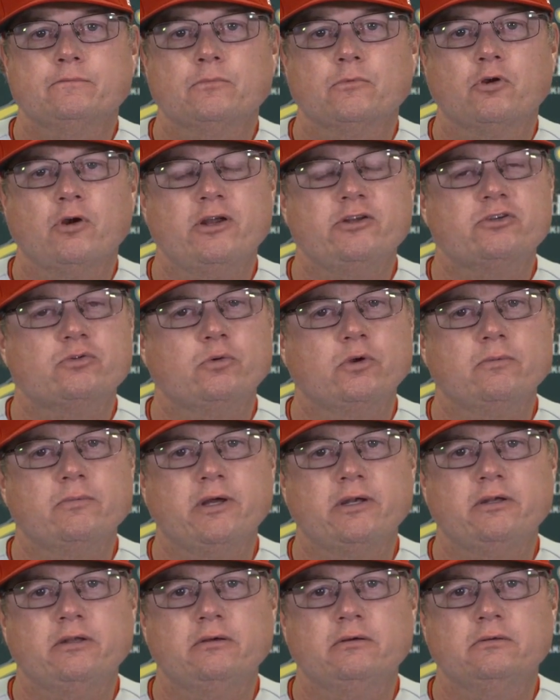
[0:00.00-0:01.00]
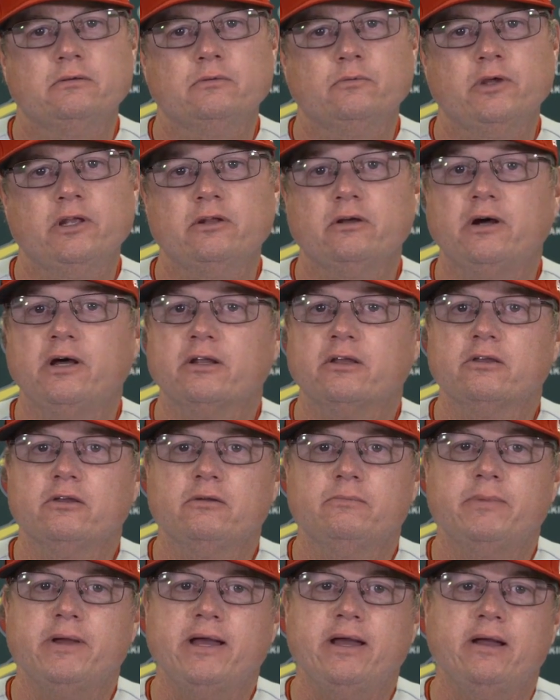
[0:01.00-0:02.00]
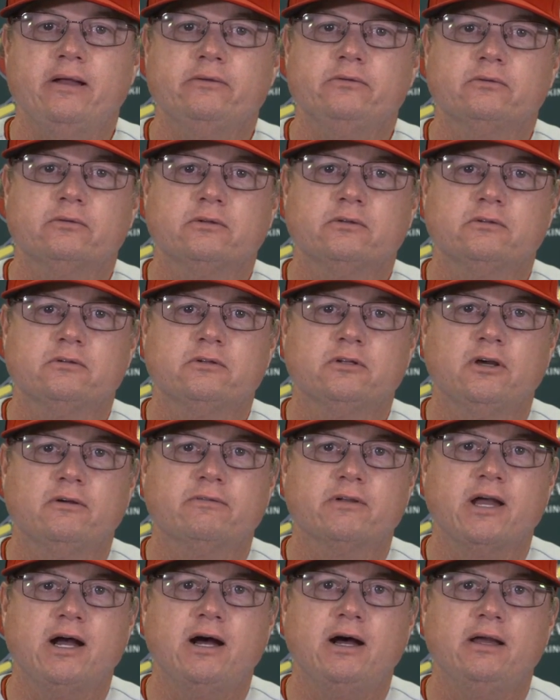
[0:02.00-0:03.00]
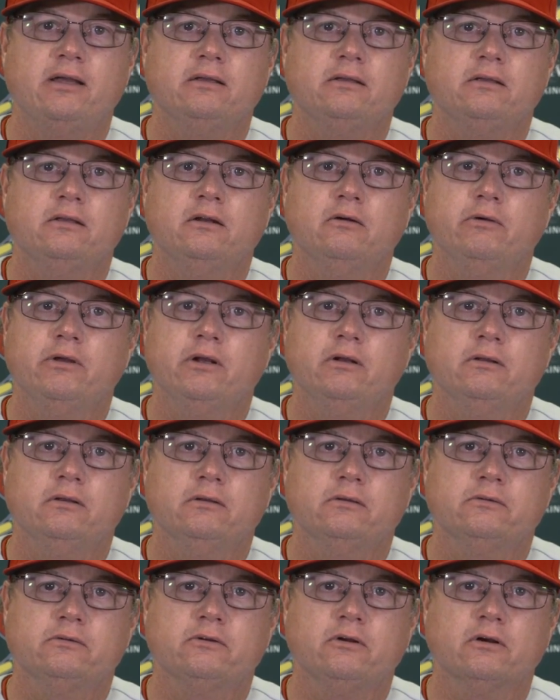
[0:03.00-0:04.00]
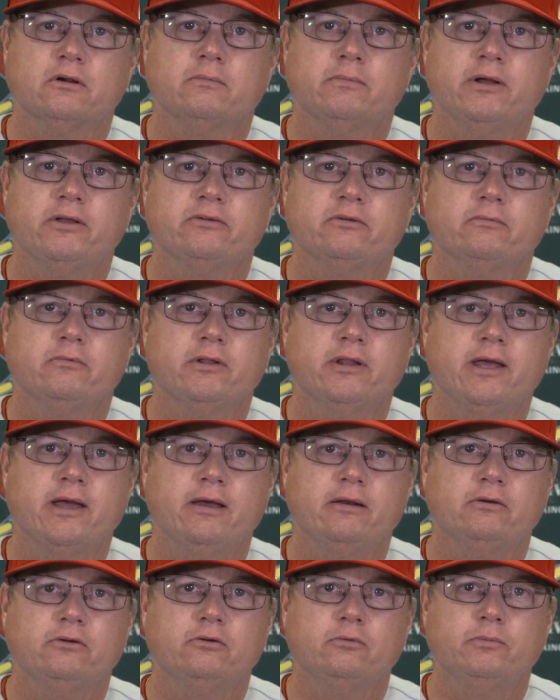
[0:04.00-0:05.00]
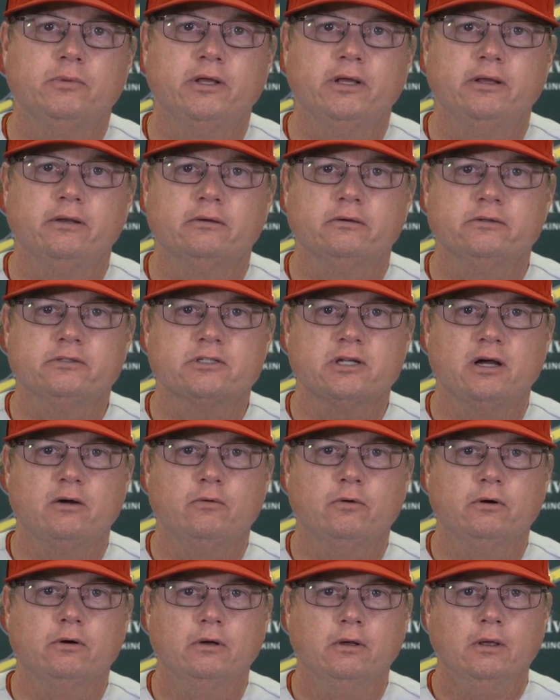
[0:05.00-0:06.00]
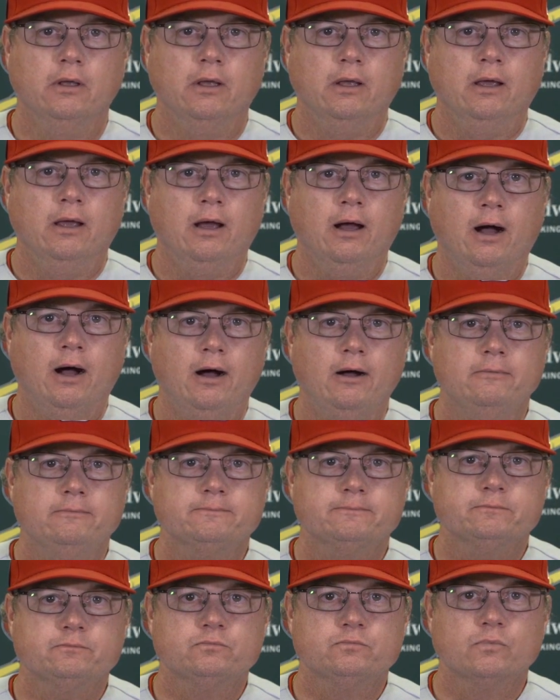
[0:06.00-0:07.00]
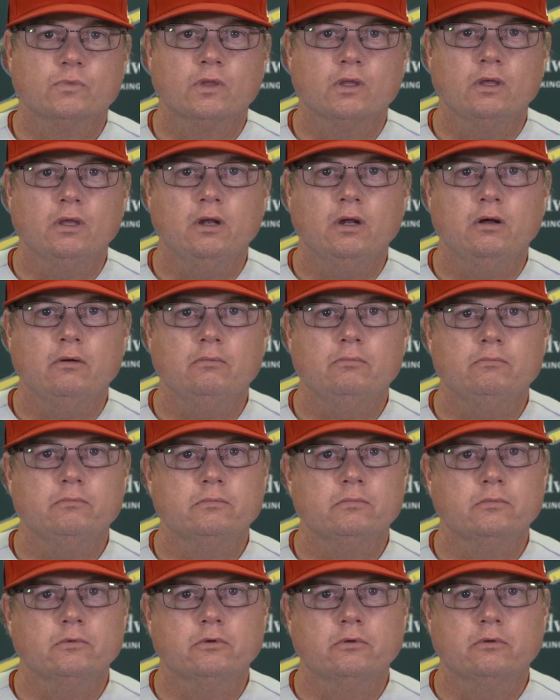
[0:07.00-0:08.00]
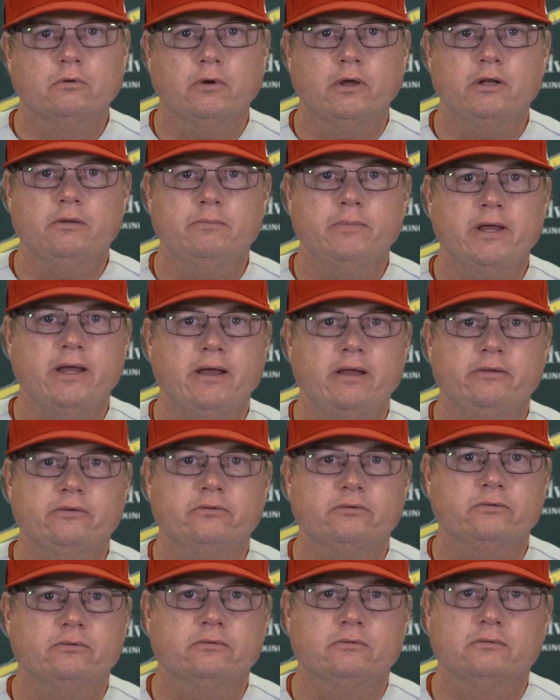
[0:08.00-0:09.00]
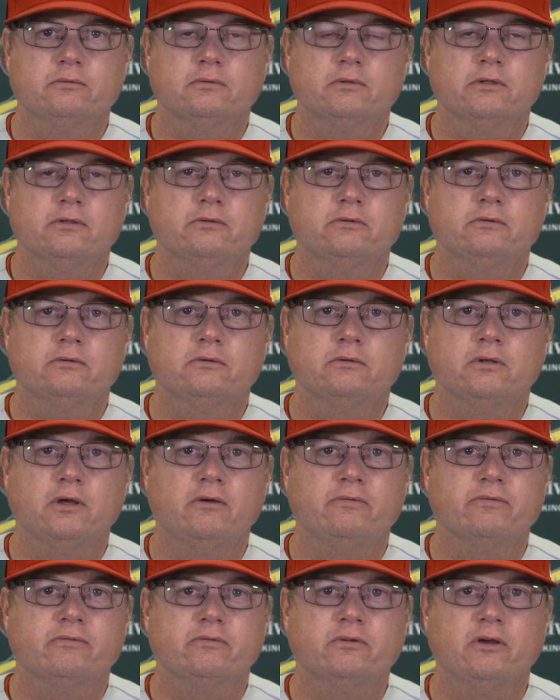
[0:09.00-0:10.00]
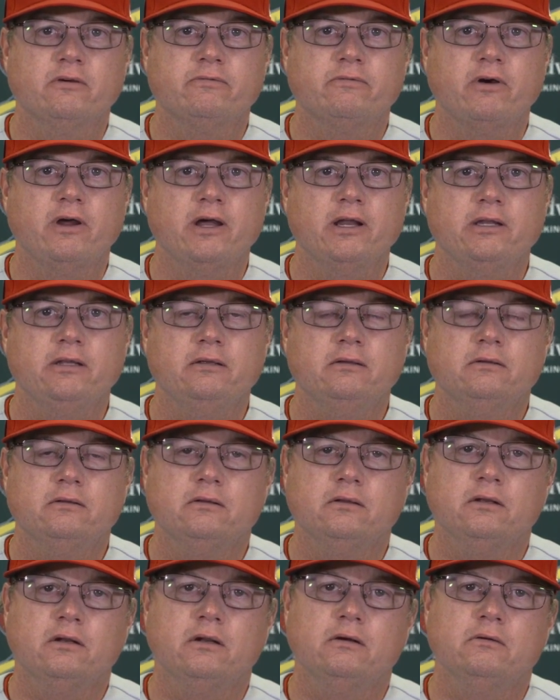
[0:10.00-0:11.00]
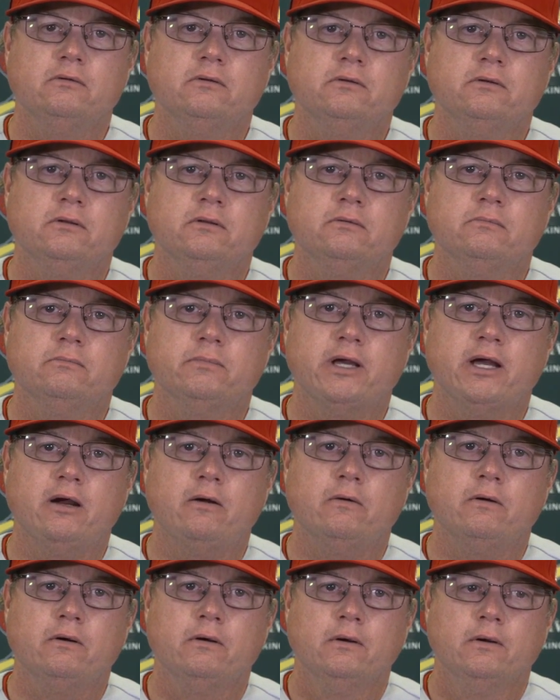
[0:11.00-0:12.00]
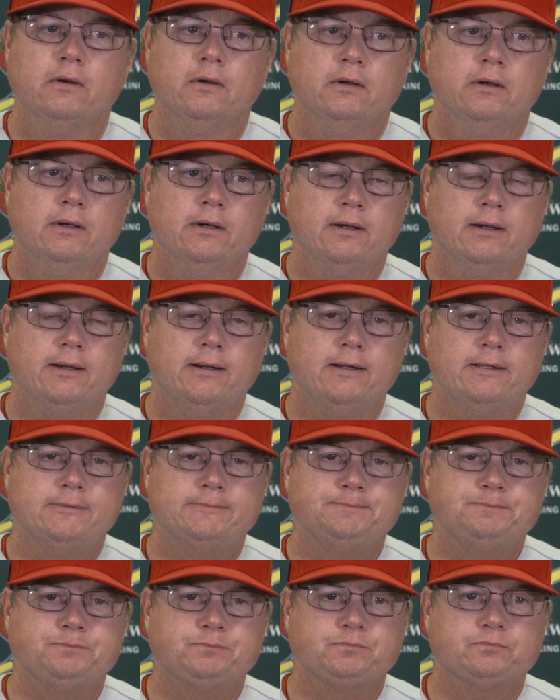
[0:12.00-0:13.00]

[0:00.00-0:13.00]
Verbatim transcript: great swing by Dylan. We had a lot of good at bats. He was a tough guy. You know, let's talk about some of that a little bit. At least I will. You know, great at bats against tough righty, you know, and Bauer. A